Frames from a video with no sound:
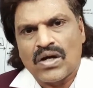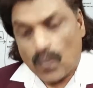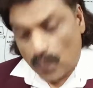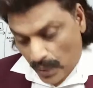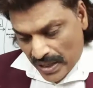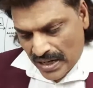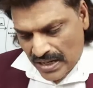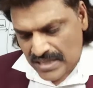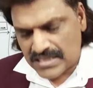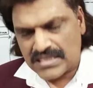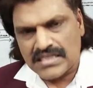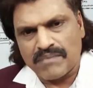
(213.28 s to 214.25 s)

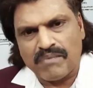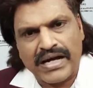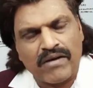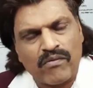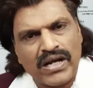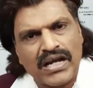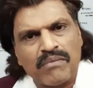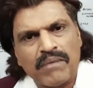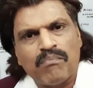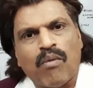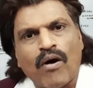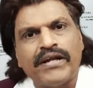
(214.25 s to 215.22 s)
where are my
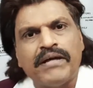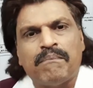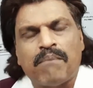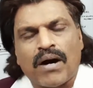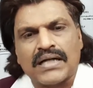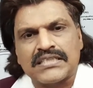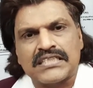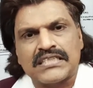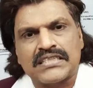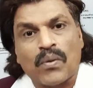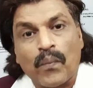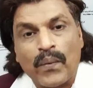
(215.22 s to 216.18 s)
body
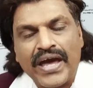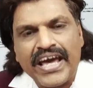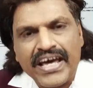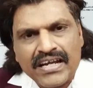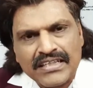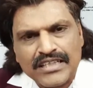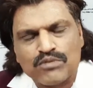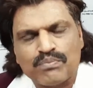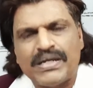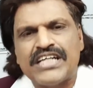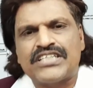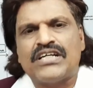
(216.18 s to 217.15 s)
parts, where the
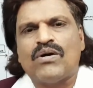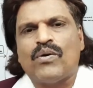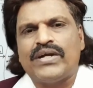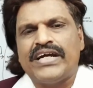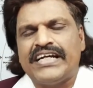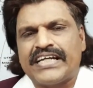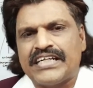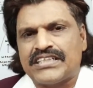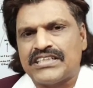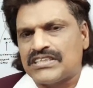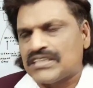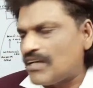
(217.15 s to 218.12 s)
spatial
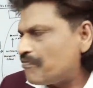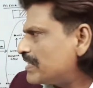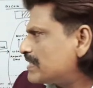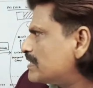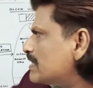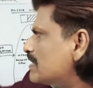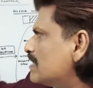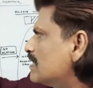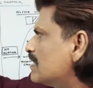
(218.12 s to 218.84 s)
orientation is affected